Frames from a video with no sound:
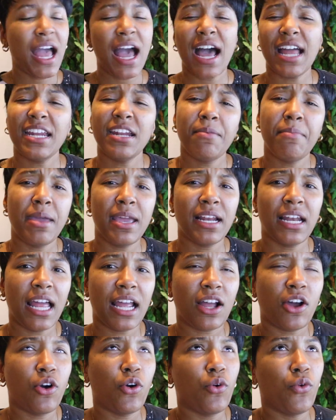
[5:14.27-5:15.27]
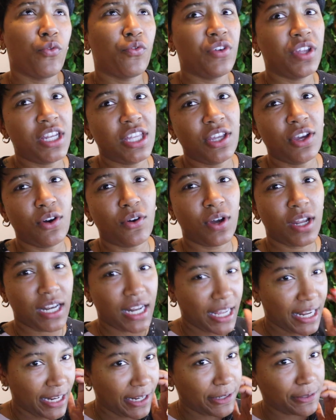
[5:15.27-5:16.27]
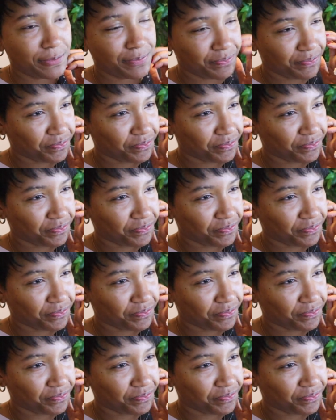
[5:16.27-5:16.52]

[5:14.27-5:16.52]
I need to make like a whole video of like